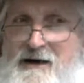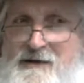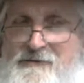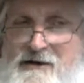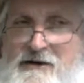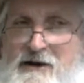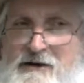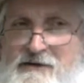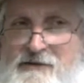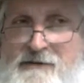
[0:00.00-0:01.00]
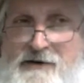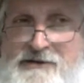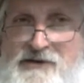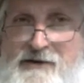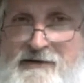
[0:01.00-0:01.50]
Regardless of what my
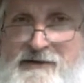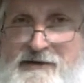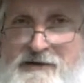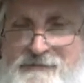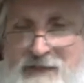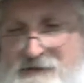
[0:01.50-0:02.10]
choice is, if